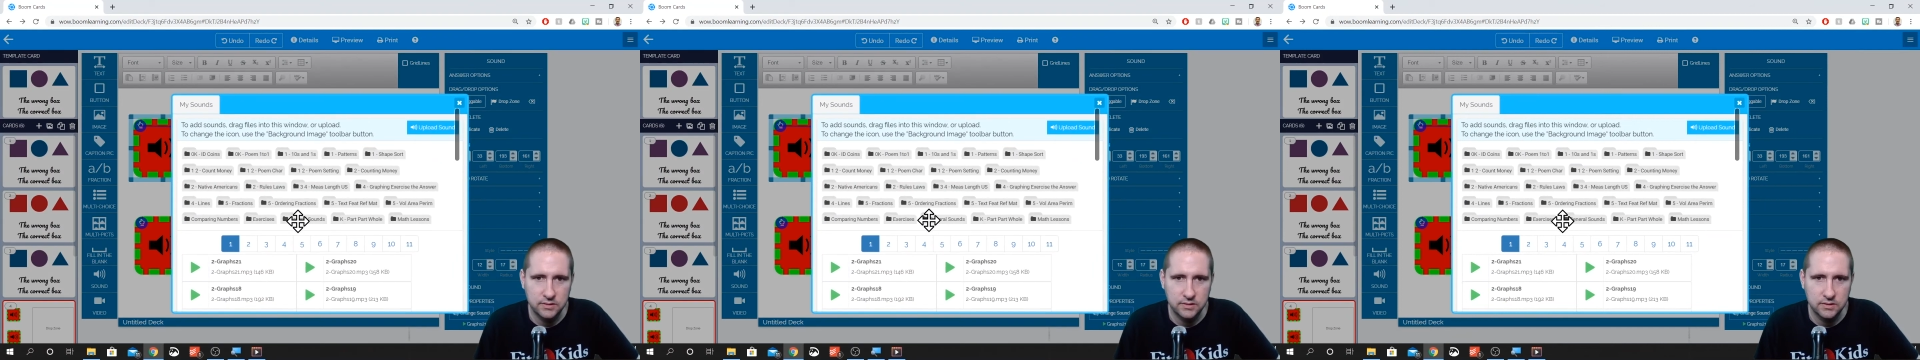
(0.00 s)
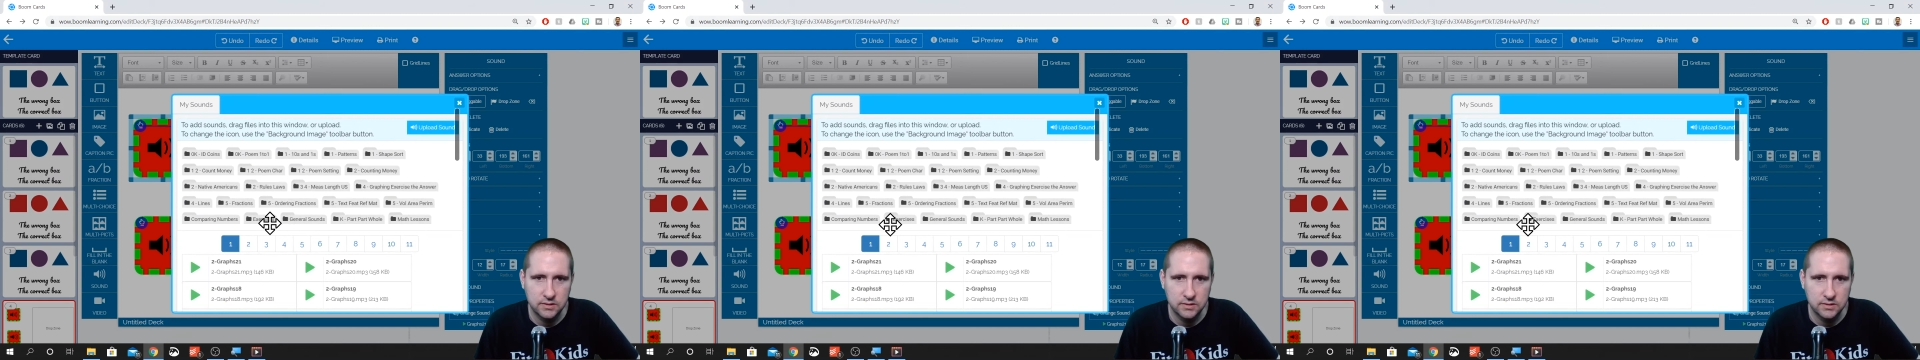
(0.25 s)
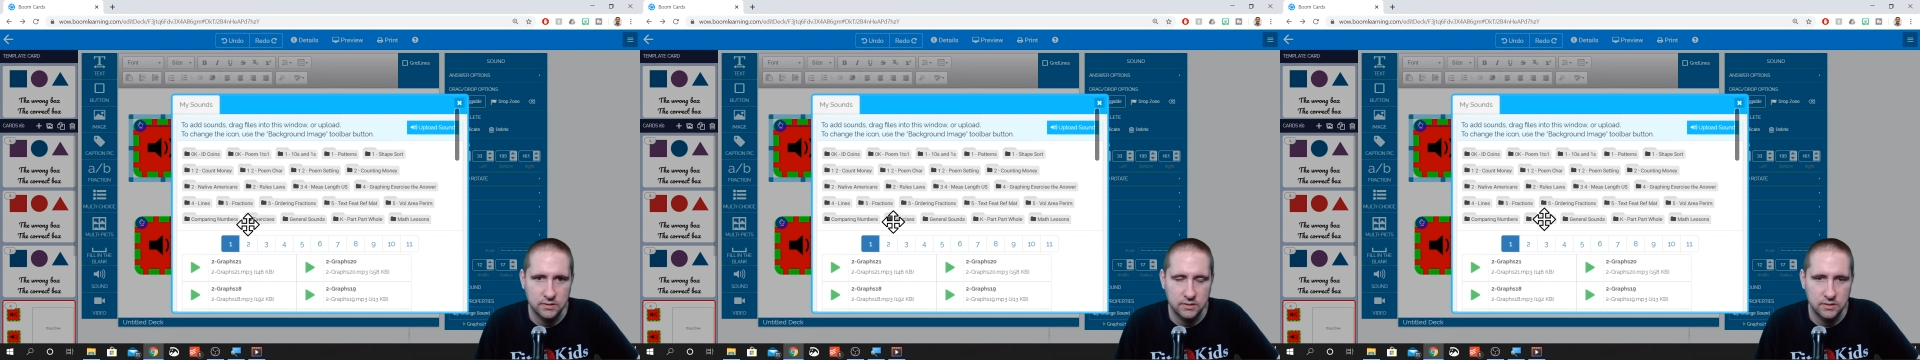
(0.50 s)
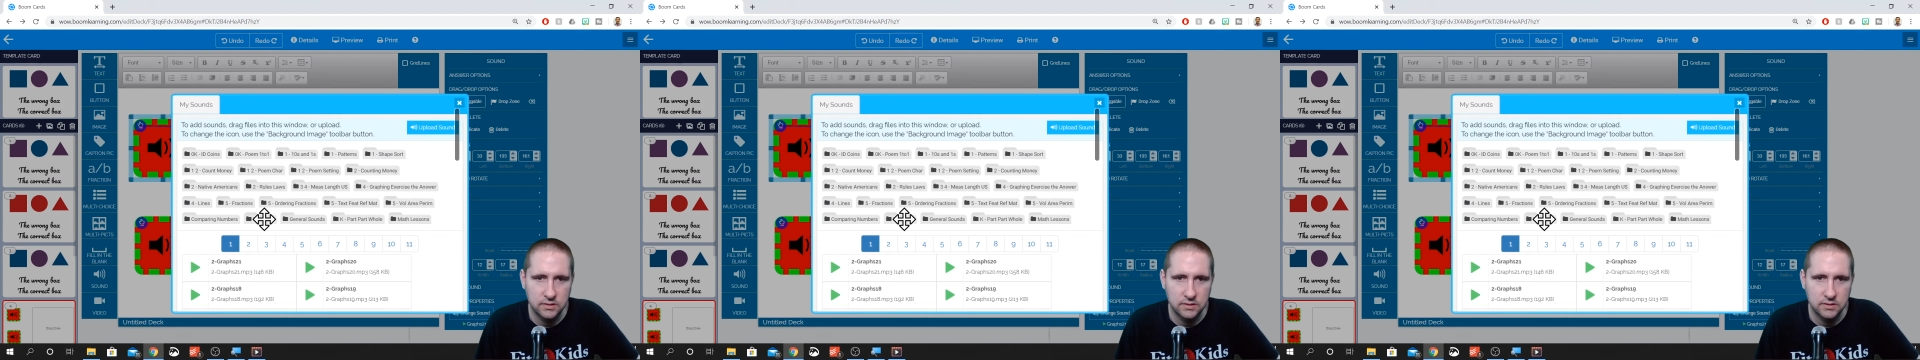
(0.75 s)

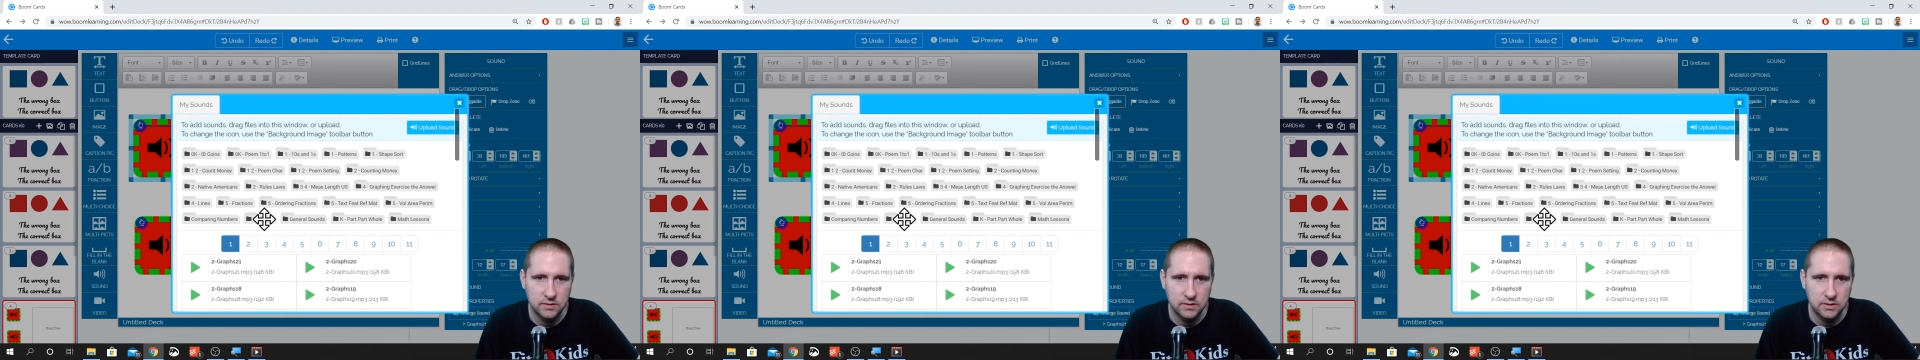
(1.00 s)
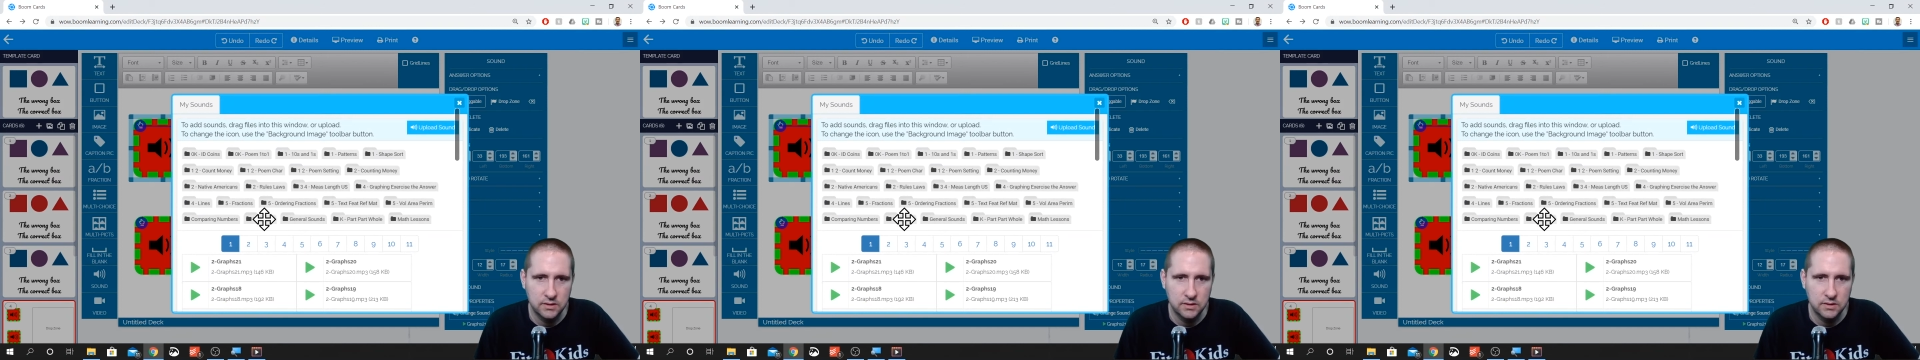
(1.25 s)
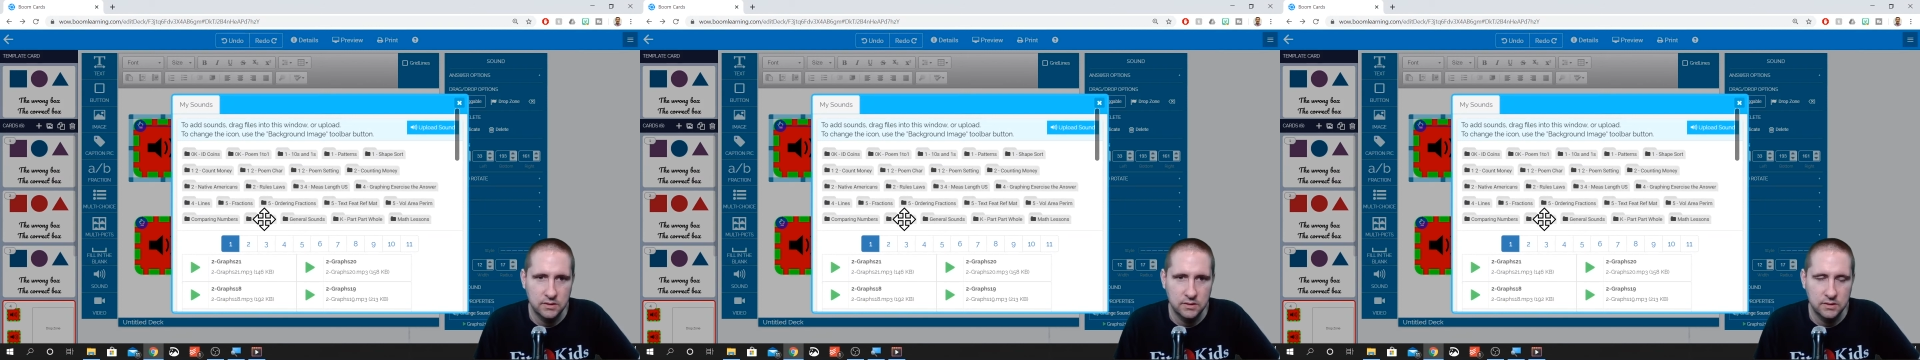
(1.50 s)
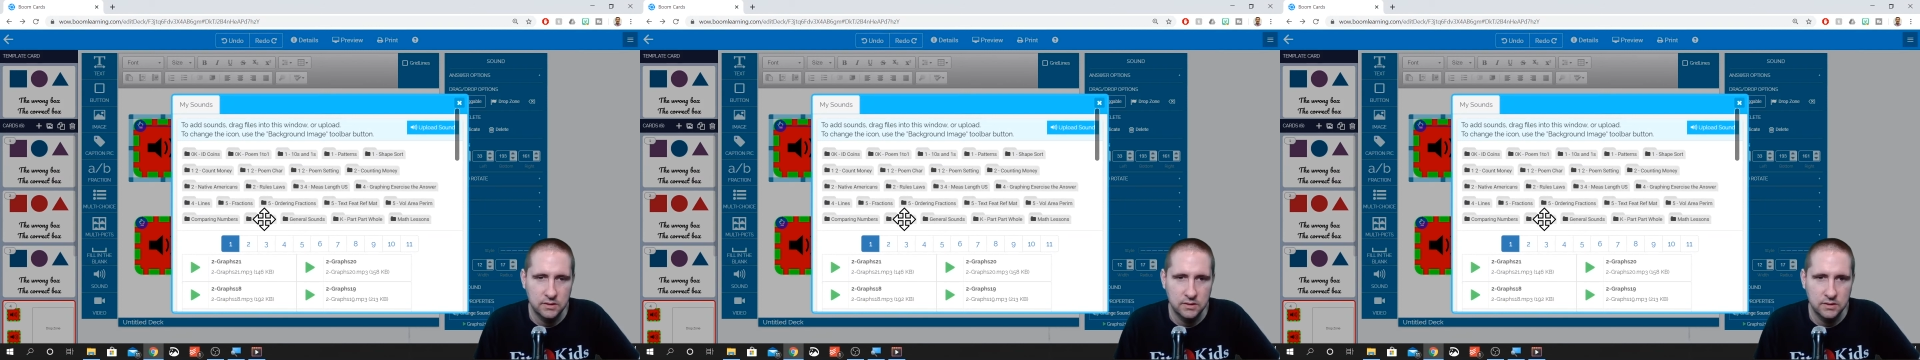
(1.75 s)

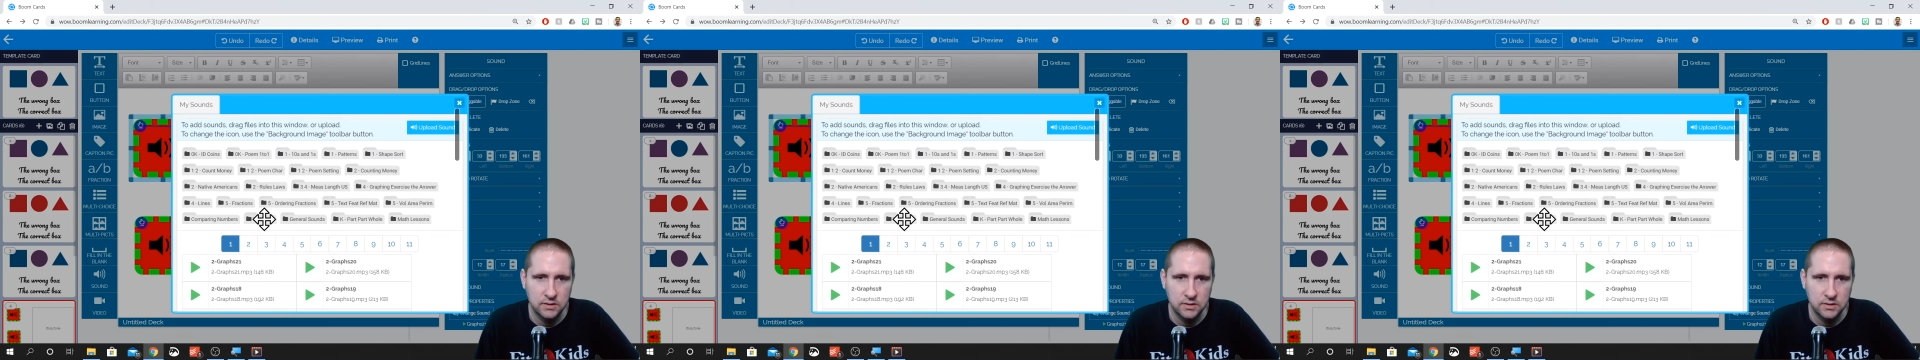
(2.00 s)
(no one is talking)